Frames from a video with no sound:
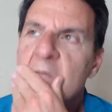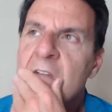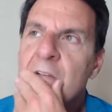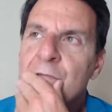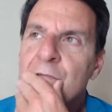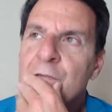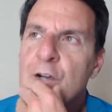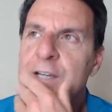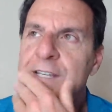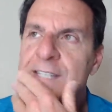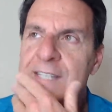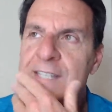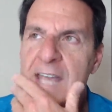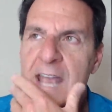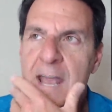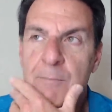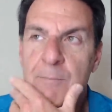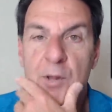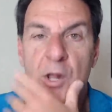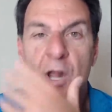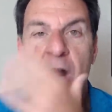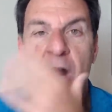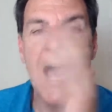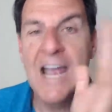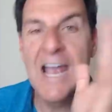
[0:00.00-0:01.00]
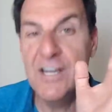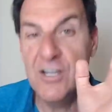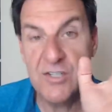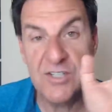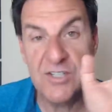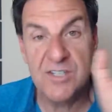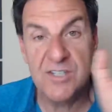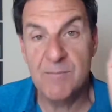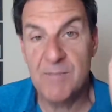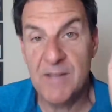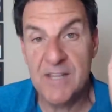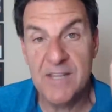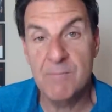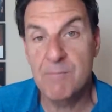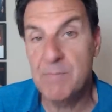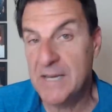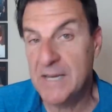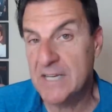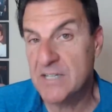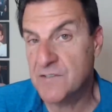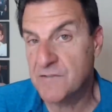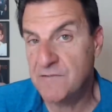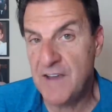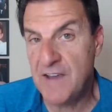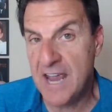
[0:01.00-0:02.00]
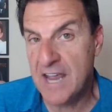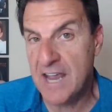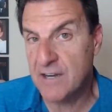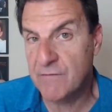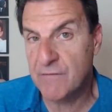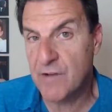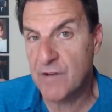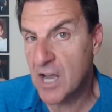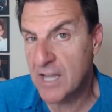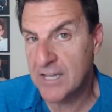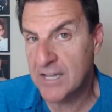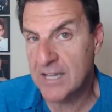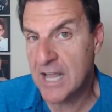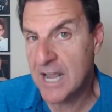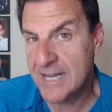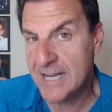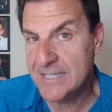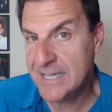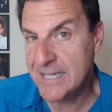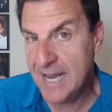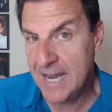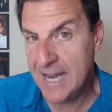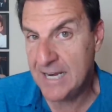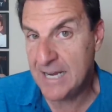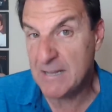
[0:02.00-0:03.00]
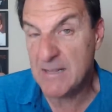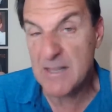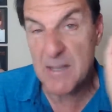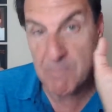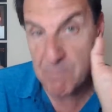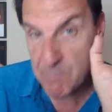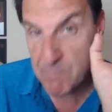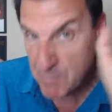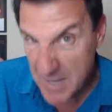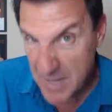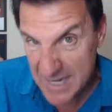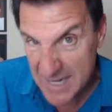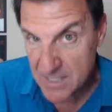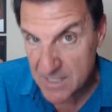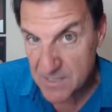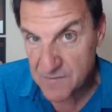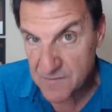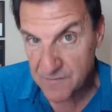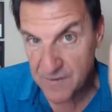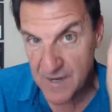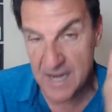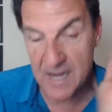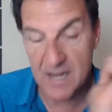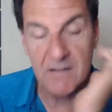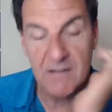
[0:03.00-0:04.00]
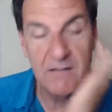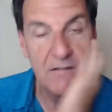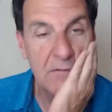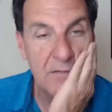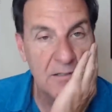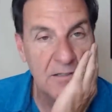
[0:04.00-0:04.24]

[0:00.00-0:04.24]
for example, I used to be the biggest fan of online dating, the biggest fan.